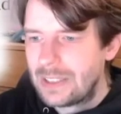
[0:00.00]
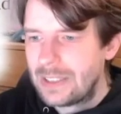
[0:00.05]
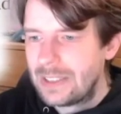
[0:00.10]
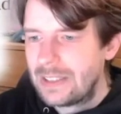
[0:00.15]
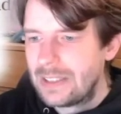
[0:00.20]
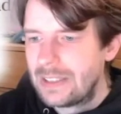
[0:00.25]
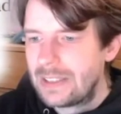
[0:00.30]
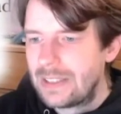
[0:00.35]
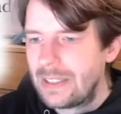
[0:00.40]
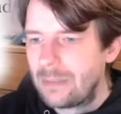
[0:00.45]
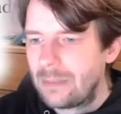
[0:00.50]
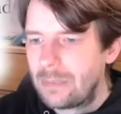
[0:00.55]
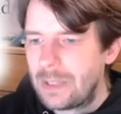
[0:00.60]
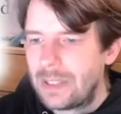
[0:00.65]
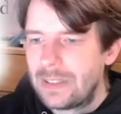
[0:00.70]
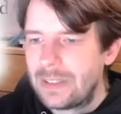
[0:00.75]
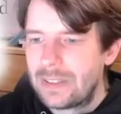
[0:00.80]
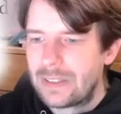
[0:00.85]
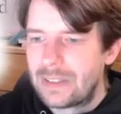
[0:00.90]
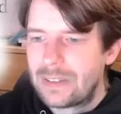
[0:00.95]
And
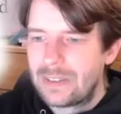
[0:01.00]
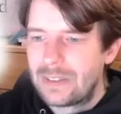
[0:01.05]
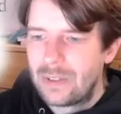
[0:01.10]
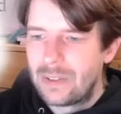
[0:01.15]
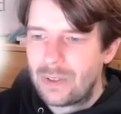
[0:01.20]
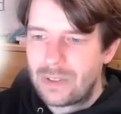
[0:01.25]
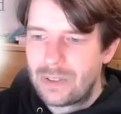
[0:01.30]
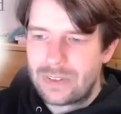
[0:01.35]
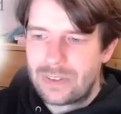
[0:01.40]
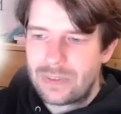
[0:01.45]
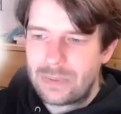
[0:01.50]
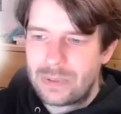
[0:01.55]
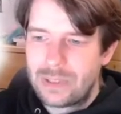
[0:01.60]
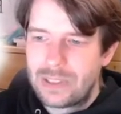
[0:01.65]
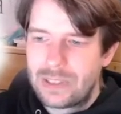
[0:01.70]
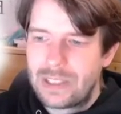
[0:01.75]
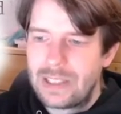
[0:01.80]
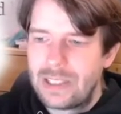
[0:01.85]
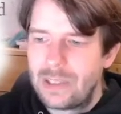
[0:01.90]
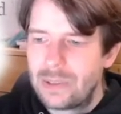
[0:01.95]
thereby, the clocks
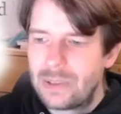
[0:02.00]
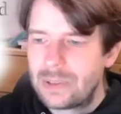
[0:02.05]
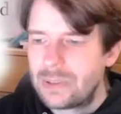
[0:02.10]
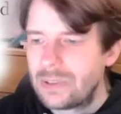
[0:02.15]
were allowed